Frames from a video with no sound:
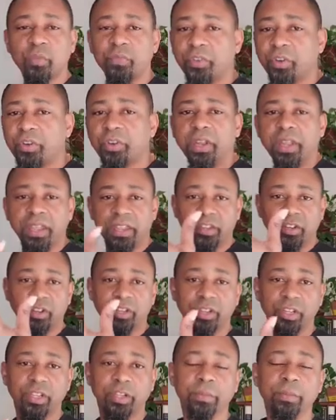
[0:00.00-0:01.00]
over, you're
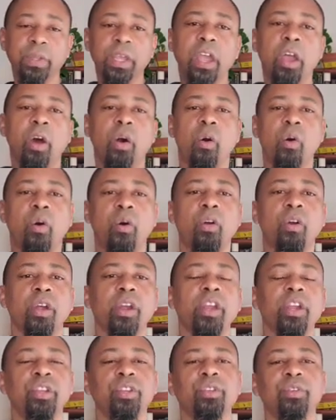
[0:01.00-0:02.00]
good
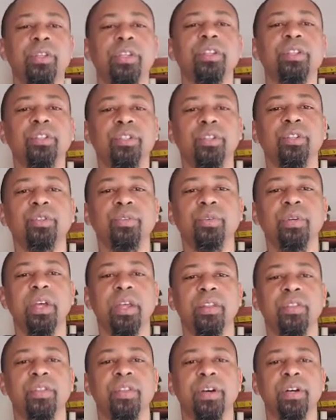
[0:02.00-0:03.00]
or you can do
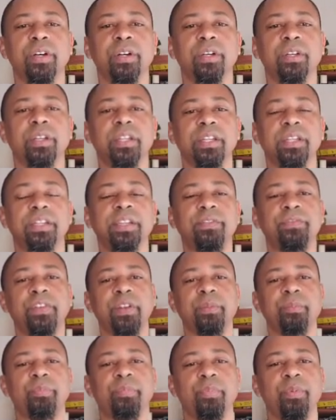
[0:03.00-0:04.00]
the
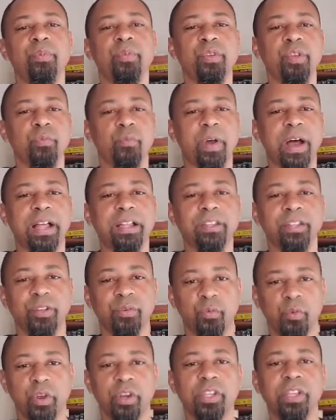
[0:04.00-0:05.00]
different while they're
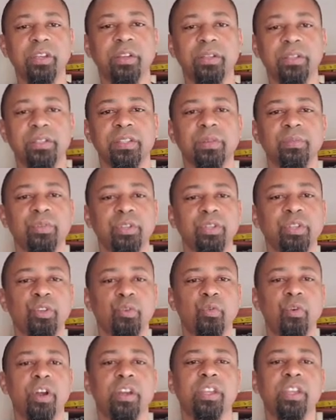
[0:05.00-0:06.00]
working on something you're
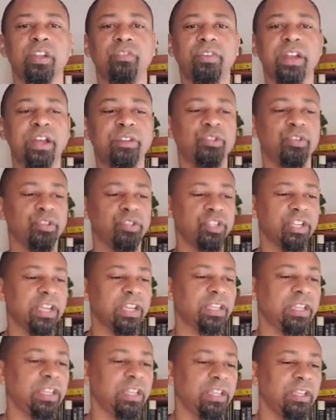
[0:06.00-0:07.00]
walking around you're
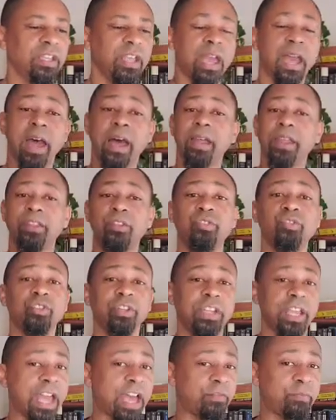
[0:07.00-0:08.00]
checking i
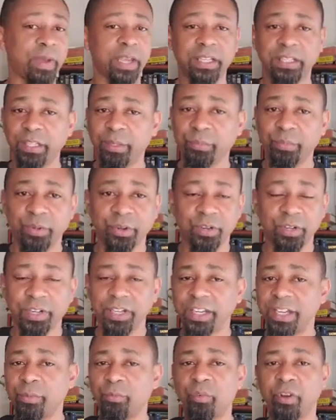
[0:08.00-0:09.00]
usually have my clipboard
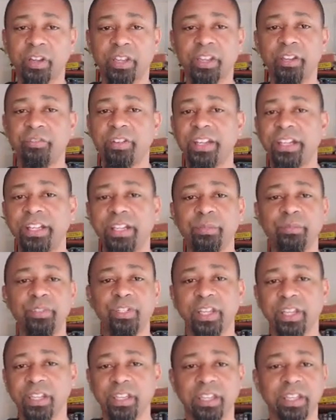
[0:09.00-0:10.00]
and i'm walking around and i'm
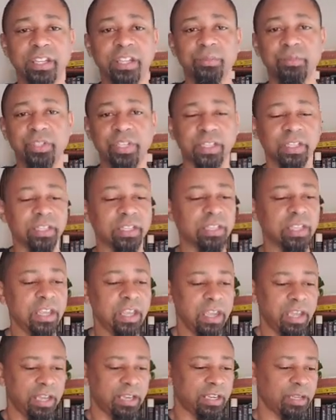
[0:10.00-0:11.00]
checking and i'm checking
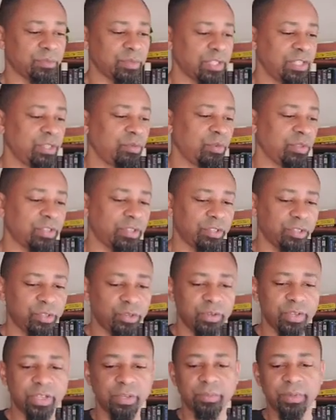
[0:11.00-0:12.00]
and i'm seeing what they're
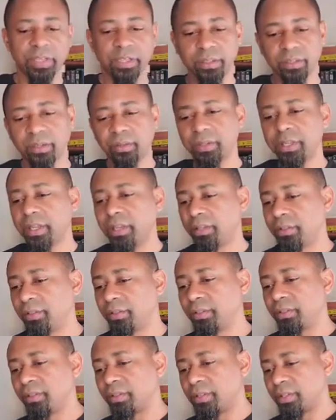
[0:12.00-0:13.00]
doing i'm like okay
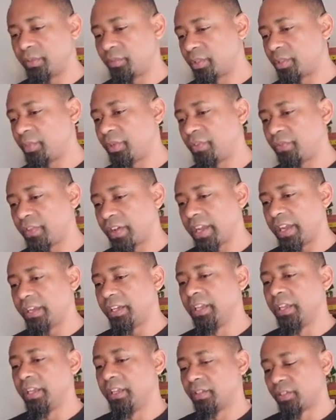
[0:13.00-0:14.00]
it seems to be fine
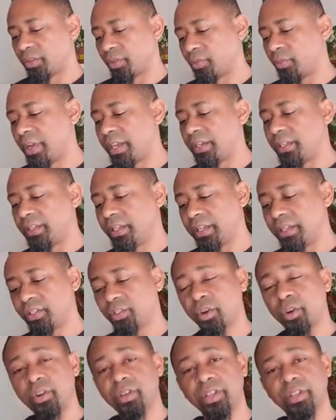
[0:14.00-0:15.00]
so when they
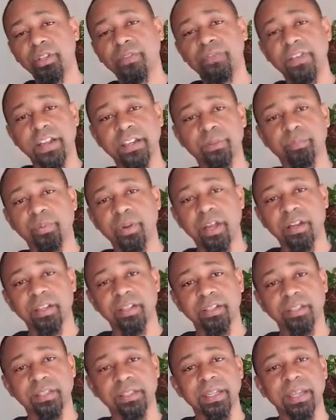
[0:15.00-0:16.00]
turn in the final
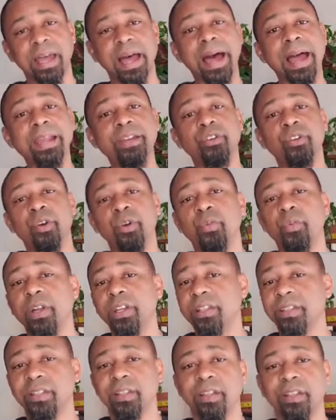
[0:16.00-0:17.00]
product i know
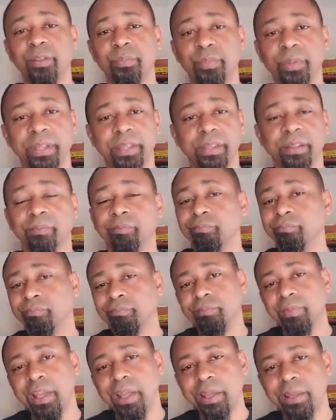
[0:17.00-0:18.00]
what it's going to be
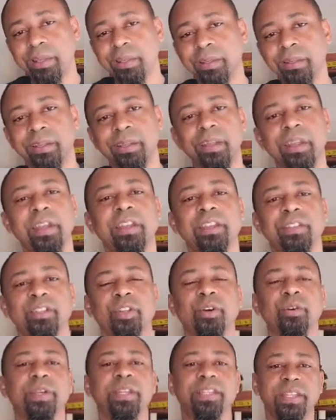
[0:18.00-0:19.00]
hey
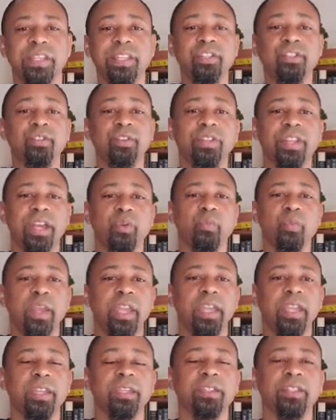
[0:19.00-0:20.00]
so it's easier that
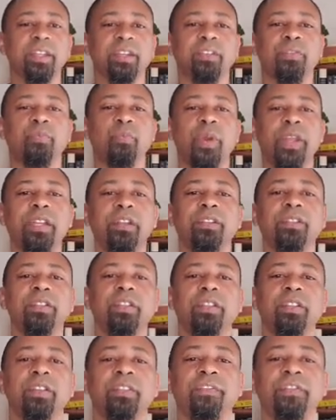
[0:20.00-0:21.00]
way instead of waiting
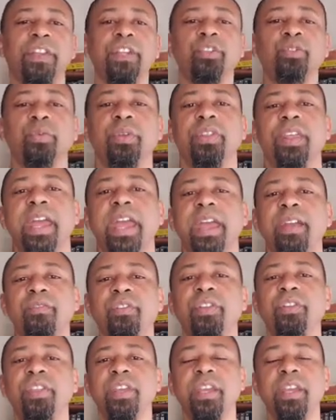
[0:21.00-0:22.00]
until they're finished with
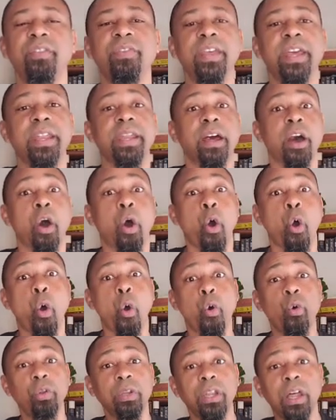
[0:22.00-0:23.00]
everything and then a
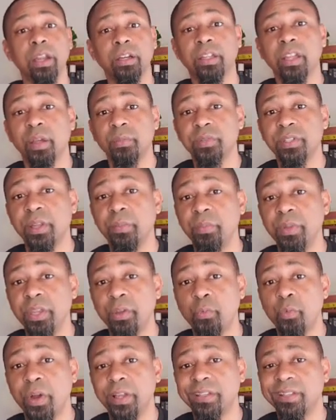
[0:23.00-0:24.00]
whole lot comes at me
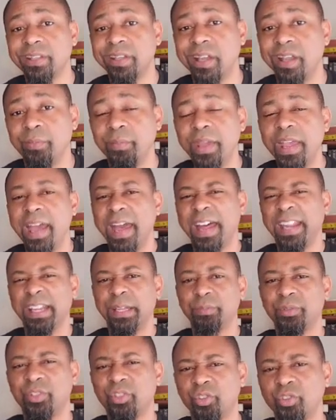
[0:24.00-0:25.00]
at one time and
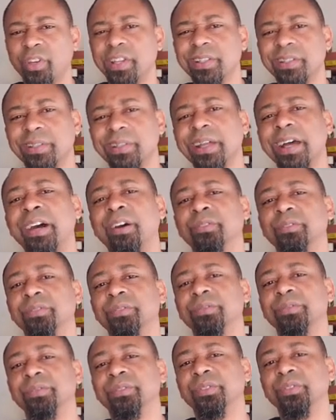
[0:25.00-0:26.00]
i'm stressed out
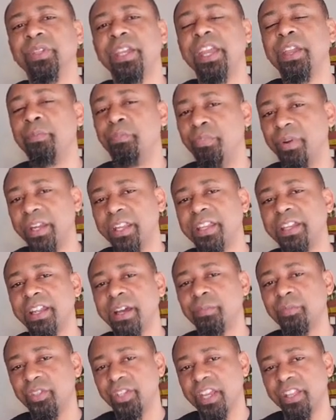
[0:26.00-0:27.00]
okay break it
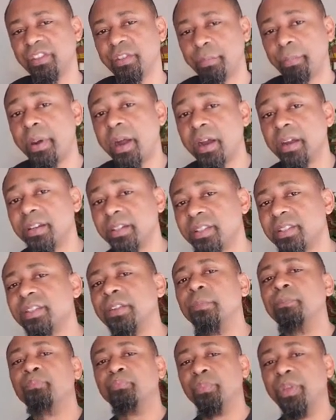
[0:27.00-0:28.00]
up check the parts
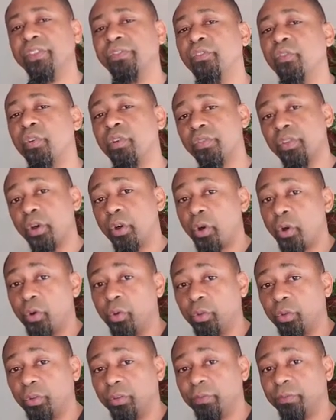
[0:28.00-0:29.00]
before the
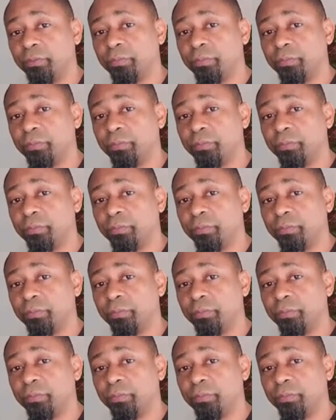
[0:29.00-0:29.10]
whole